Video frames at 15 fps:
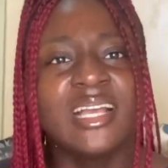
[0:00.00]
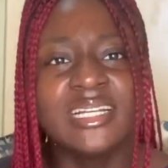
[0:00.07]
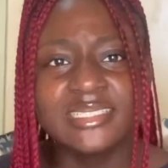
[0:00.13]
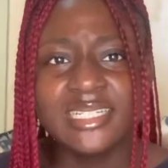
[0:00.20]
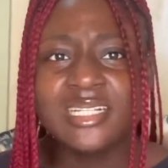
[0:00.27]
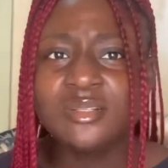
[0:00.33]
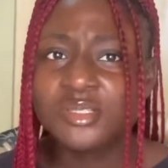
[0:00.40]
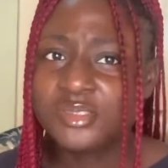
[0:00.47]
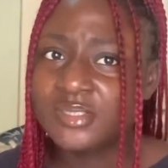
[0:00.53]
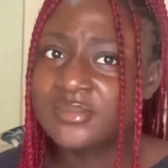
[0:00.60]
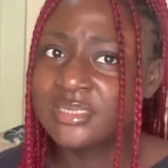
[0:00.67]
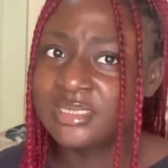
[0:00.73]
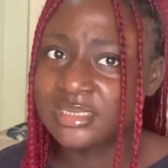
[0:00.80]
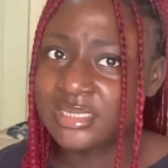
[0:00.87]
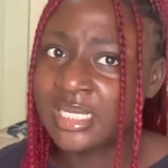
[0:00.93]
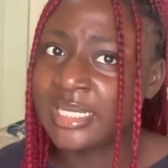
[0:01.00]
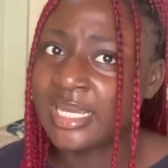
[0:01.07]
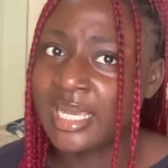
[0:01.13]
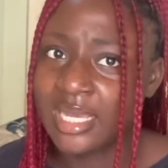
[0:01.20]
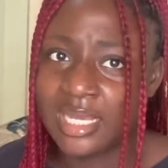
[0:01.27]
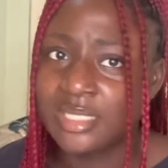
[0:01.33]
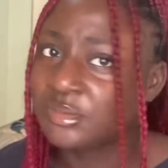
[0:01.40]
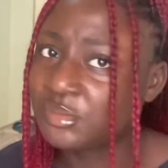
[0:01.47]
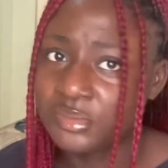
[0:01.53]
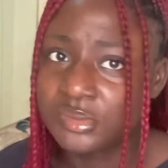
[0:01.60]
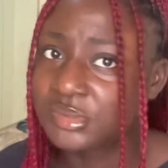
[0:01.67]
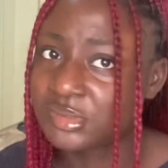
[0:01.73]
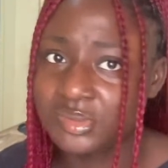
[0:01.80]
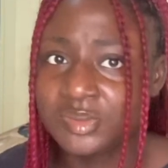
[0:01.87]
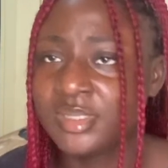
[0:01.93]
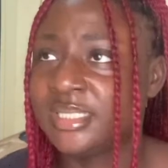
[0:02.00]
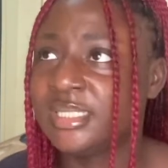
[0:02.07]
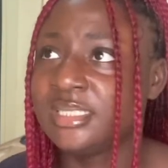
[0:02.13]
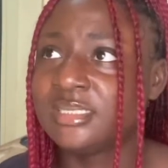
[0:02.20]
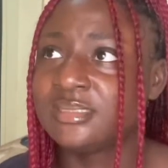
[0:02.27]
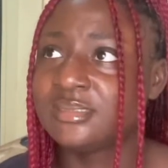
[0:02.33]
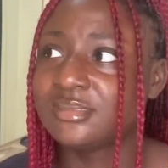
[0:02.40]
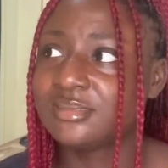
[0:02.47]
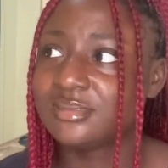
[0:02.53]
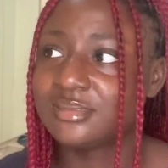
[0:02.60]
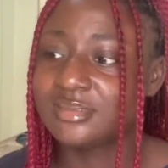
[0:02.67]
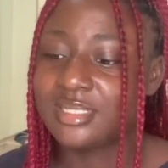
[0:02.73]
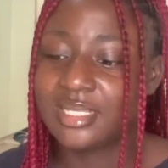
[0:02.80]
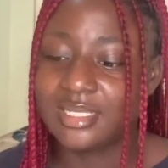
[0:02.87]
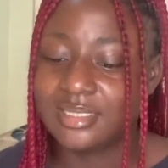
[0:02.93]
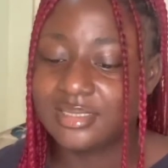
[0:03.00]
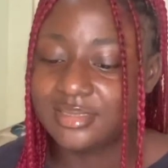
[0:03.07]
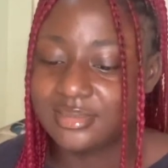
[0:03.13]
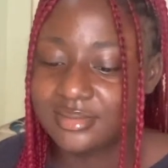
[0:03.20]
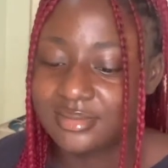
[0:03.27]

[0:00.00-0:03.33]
There are lots of things that I don't want to do again. Like,